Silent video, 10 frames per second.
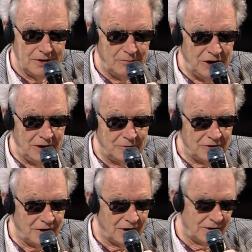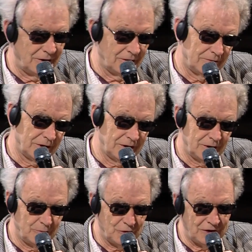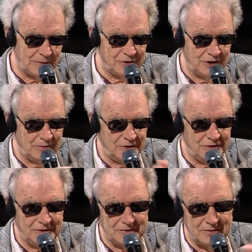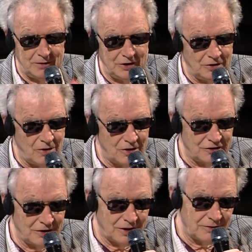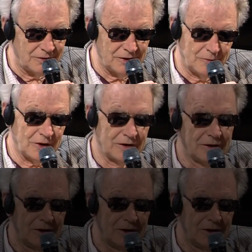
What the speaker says: medium shot, and a perception image is maybe a long shot or something.